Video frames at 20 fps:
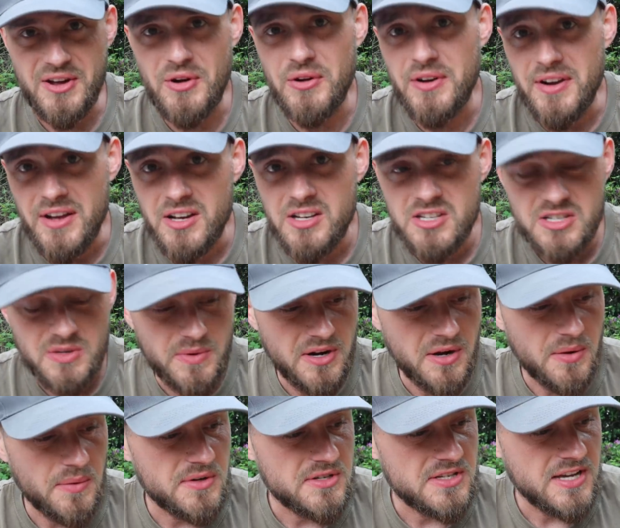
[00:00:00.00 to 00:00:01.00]
Connor, so when
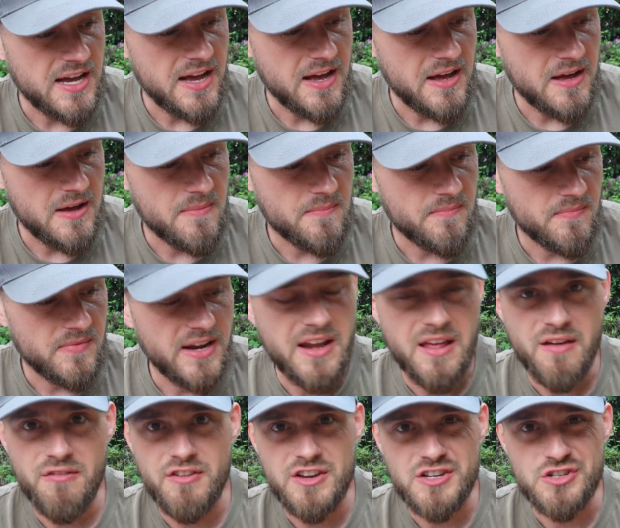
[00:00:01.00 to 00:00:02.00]
I was at
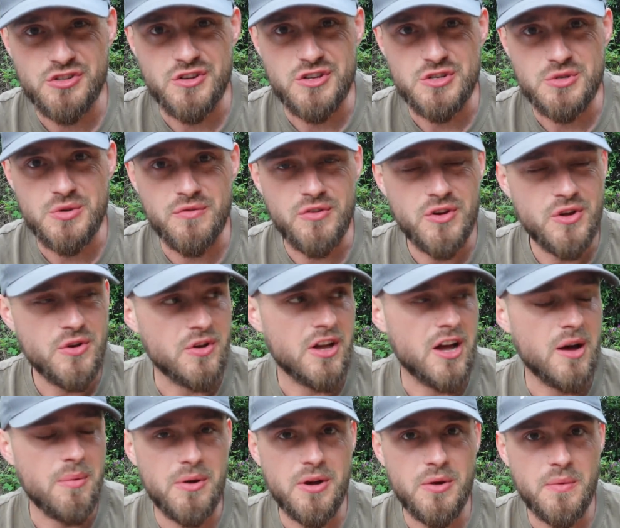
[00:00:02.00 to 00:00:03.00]
Linear Fisheries with Luke a
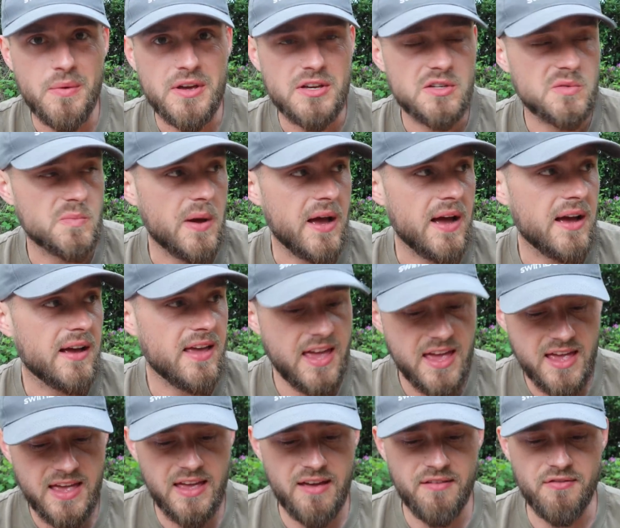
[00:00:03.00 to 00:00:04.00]
couple of weeks back,
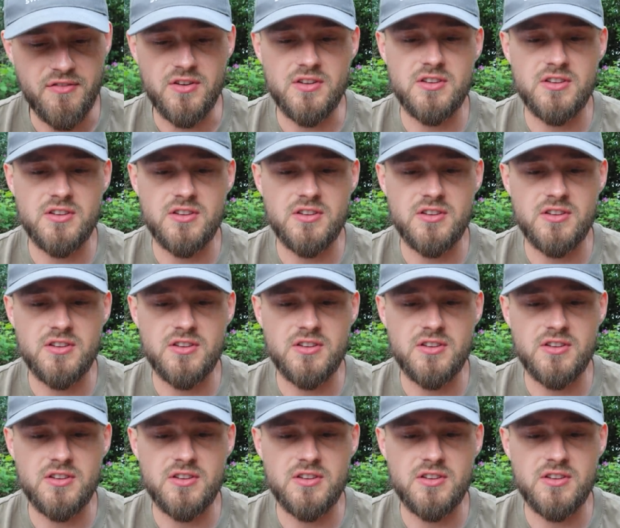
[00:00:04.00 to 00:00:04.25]
he gave